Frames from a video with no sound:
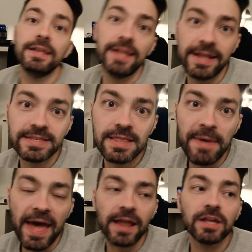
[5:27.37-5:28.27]
Lands in the
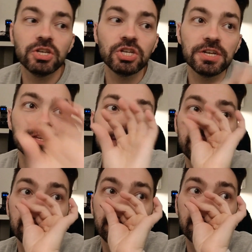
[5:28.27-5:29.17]
back.
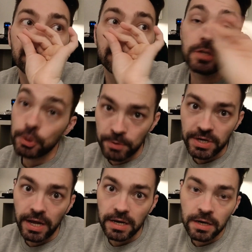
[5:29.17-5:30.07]
She's super
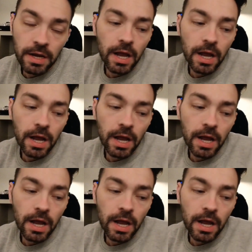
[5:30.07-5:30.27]
dead.